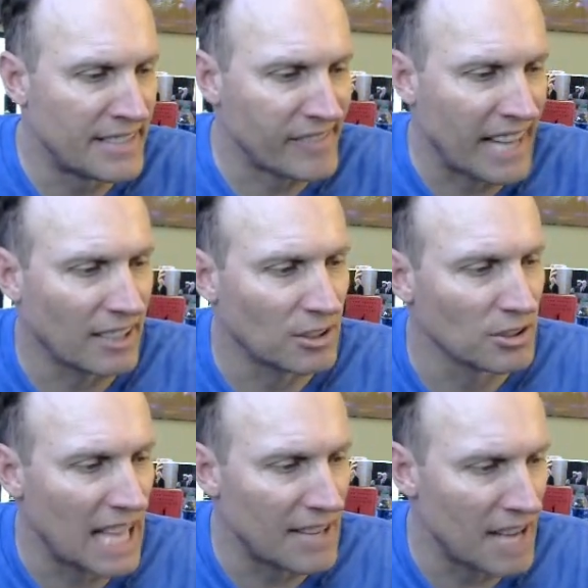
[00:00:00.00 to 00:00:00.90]
technicals
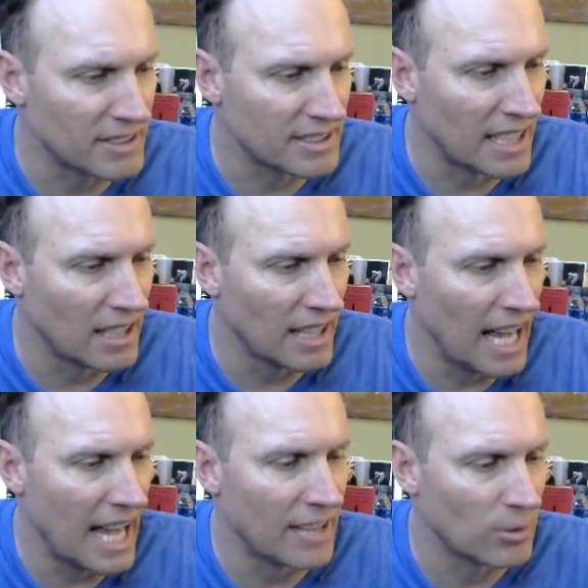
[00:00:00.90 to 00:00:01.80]
have a sell
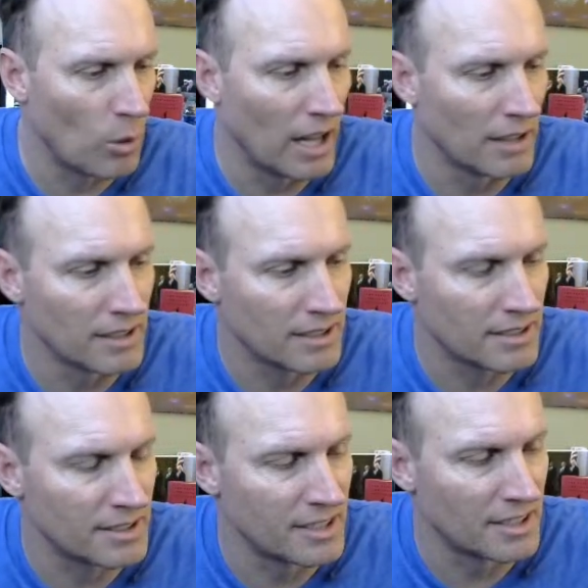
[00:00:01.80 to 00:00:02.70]
as well.
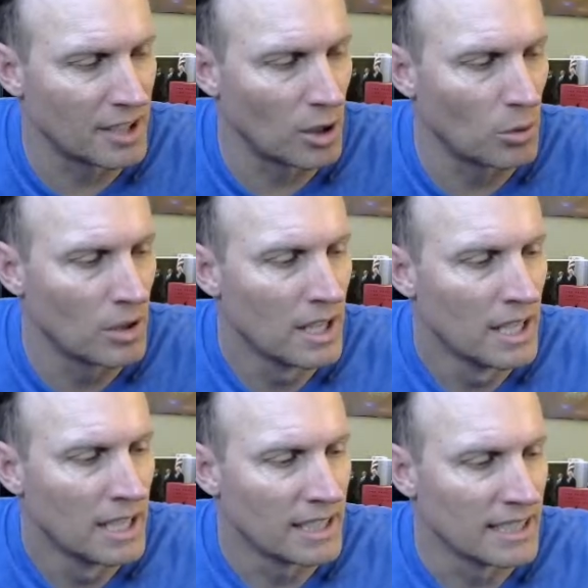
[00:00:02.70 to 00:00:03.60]
Just so
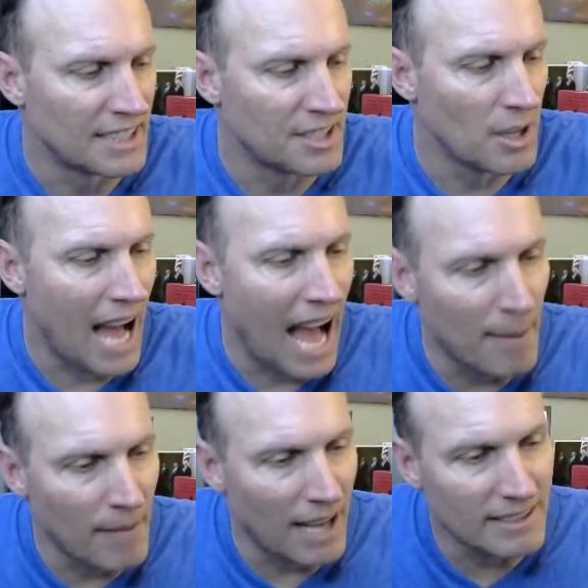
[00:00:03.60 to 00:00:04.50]
to let you know, I'm
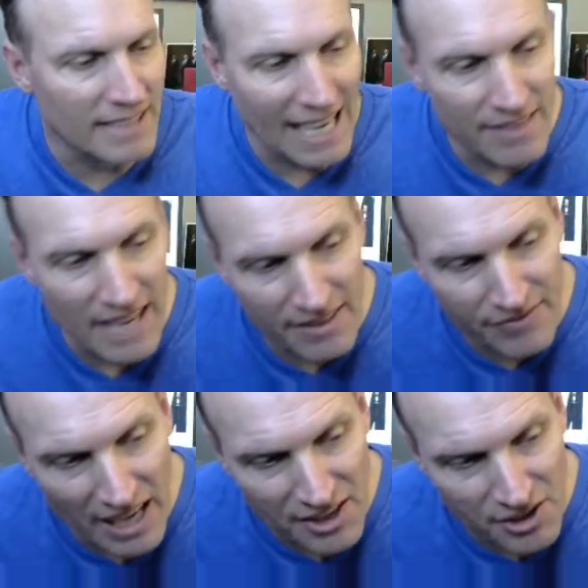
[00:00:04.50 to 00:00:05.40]
not saying
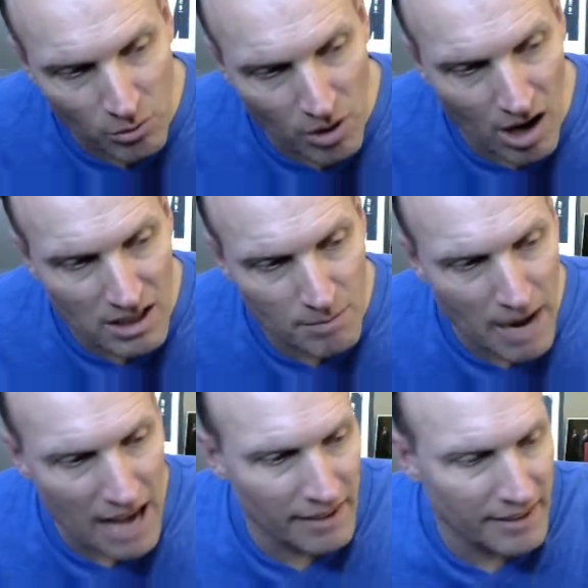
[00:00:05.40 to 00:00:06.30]
that you're wrong to
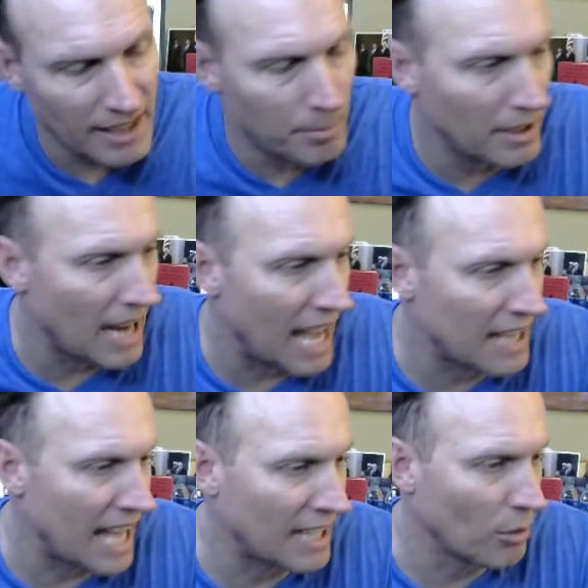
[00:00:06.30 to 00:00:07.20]
buy the dip here.
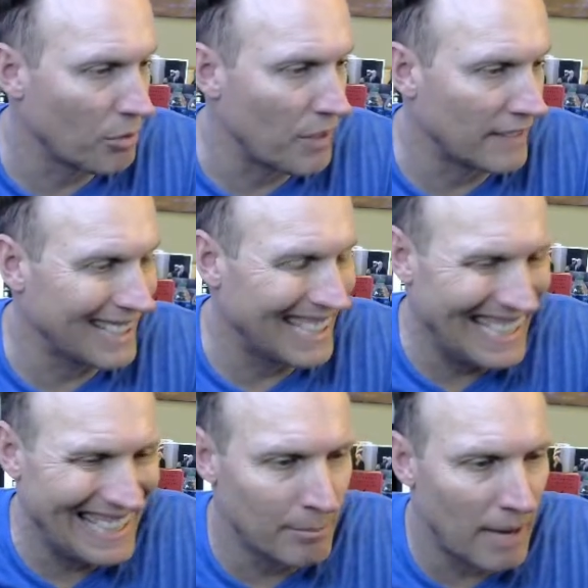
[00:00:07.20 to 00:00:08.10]
I don't think that
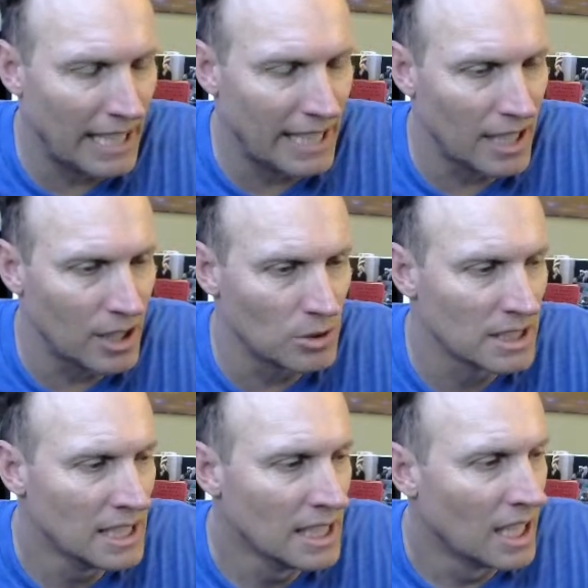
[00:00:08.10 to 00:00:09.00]
anybody knows.
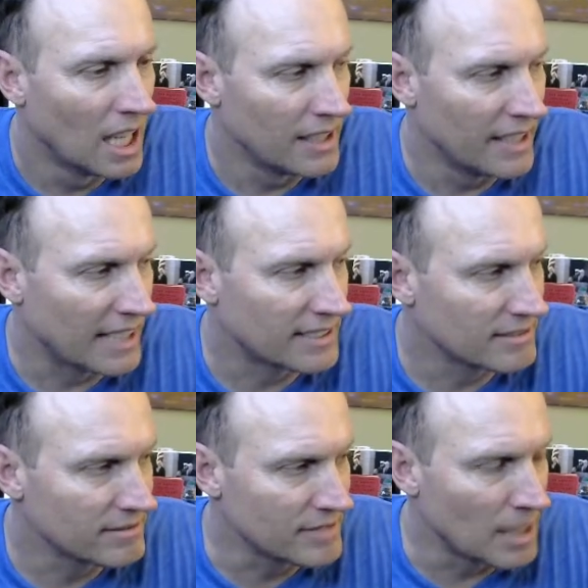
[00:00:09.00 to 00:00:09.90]
The next
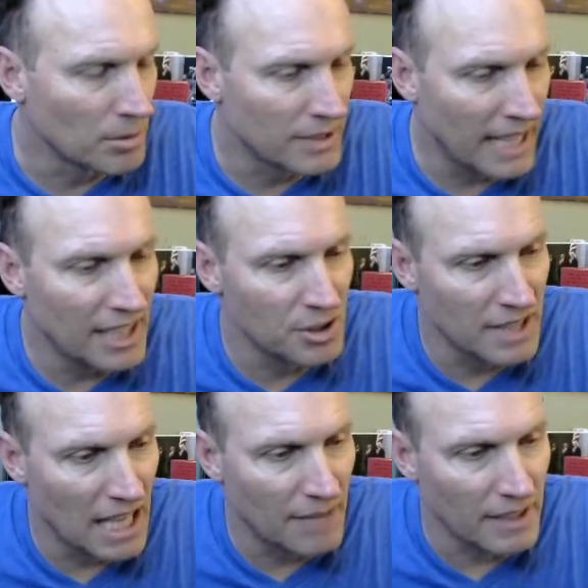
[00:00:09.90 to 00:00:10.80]
couple days, you'll
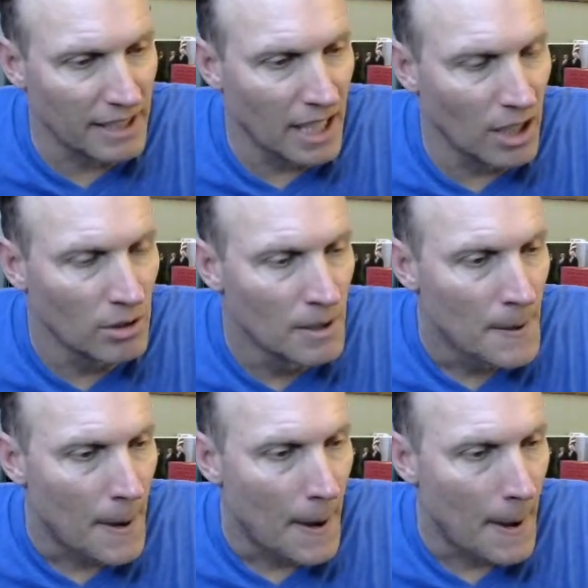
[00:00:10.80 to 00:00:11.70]
definitely know.
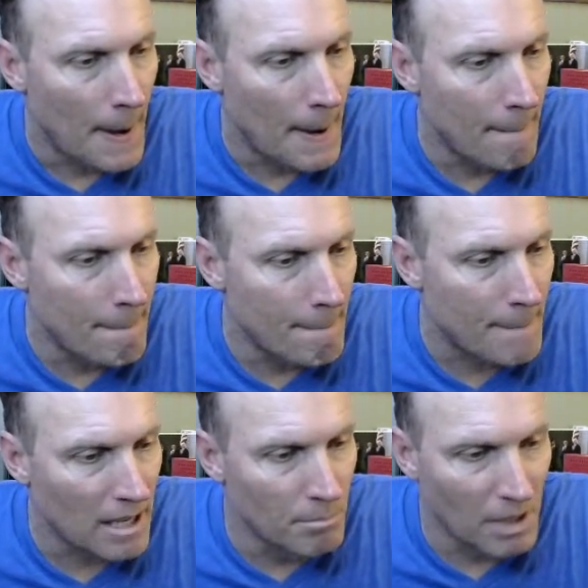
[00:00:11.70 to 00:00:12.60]

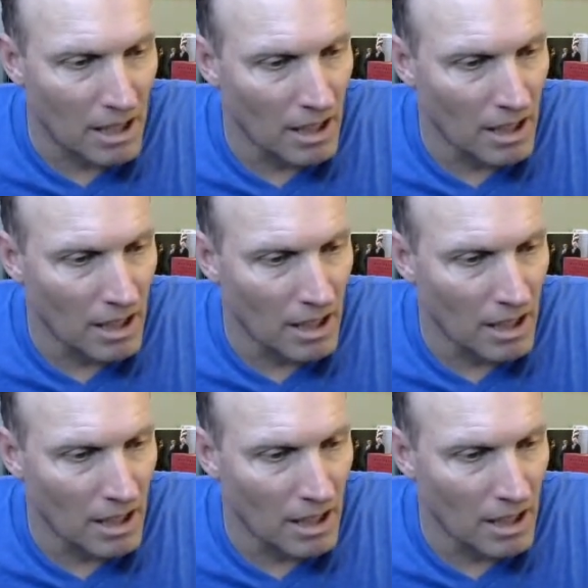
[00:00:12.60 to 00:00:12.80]
But